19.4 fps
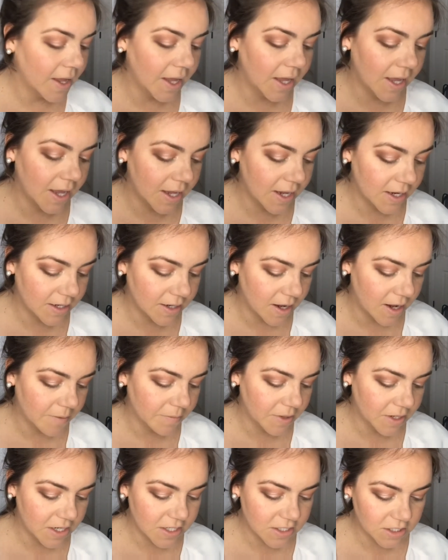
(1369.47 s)
And I'm
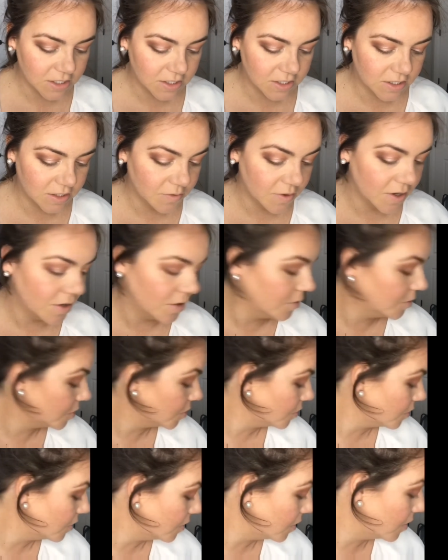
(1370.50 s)
going to just do a
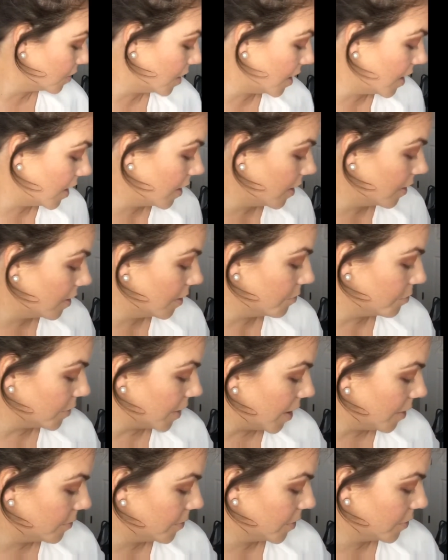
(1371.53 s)
neutral
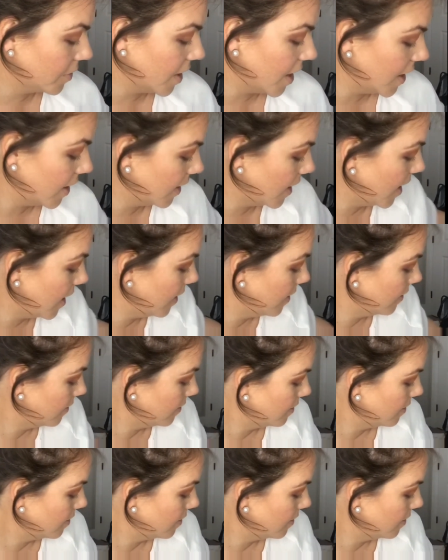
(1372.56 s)
brow bone highlight.